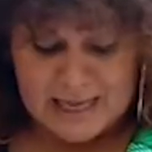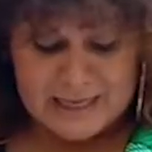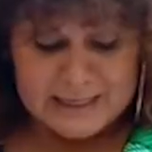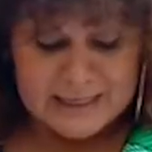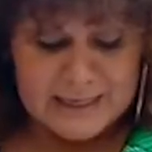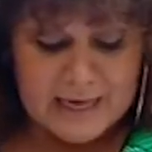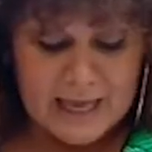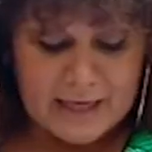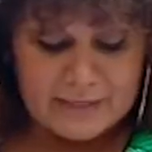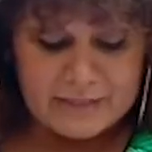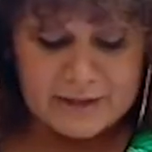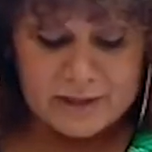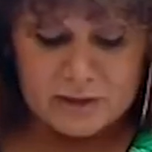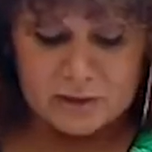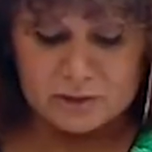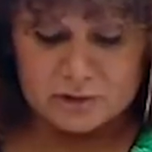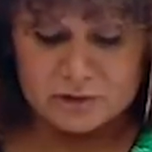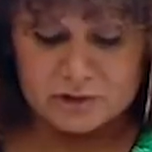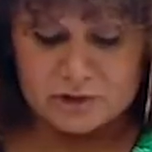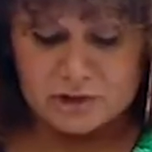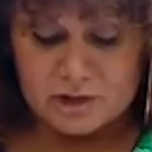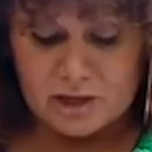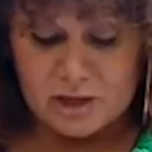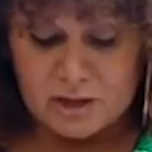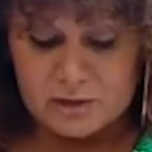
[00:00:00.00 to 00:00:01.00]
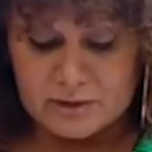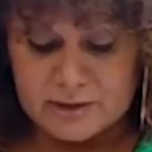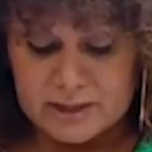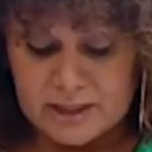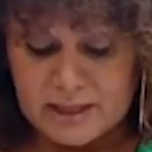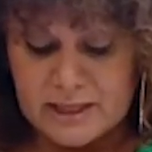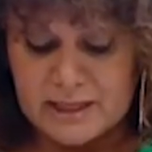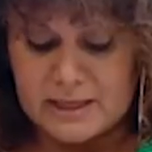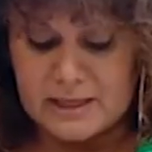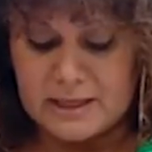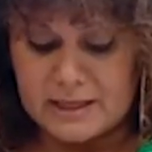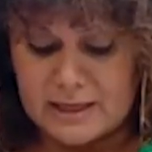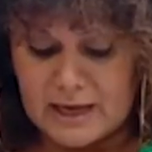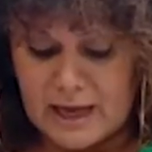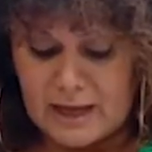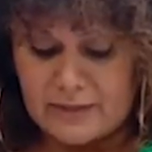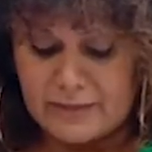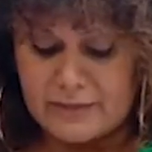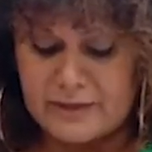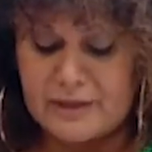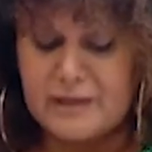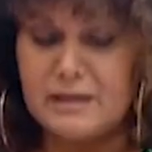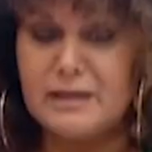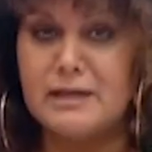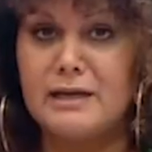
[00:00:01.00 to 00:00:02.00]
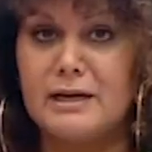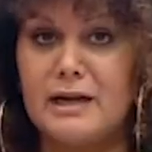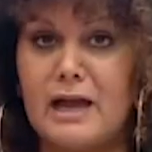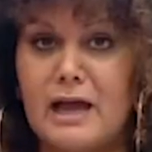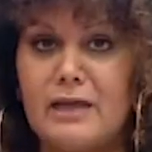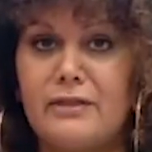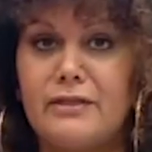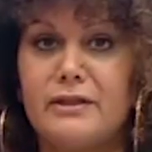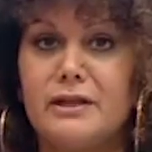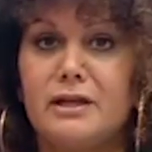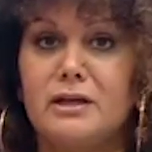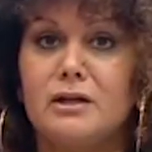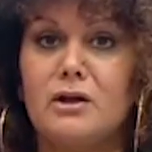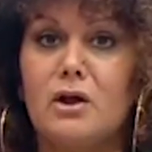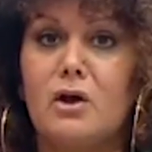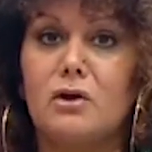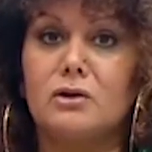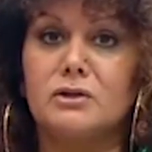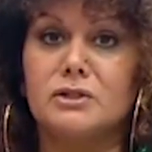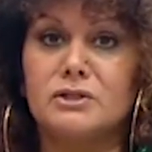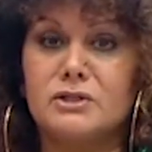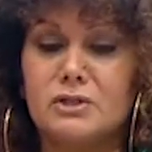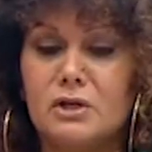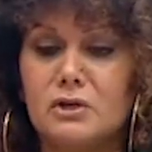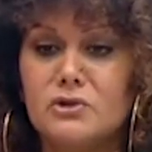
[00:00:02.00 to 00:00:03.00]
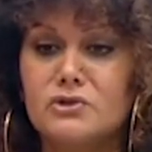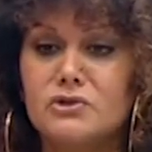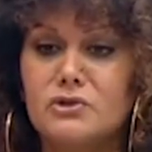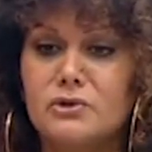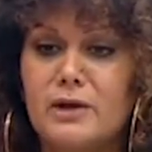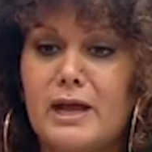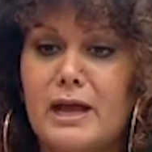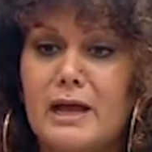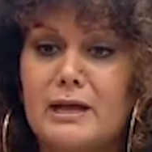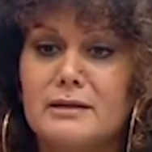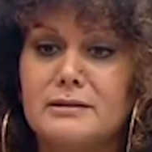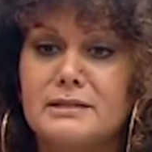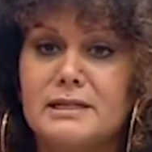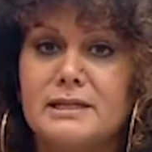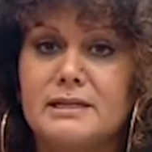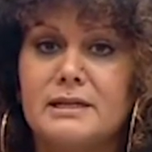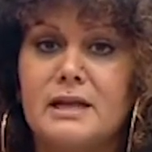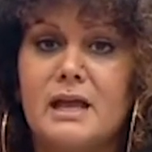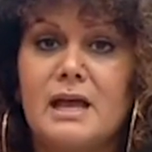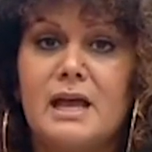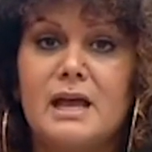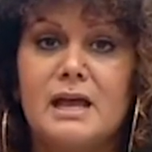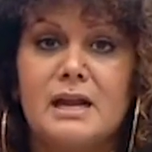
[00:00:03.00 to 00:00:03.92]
nothing on childcare, nothing on social housing,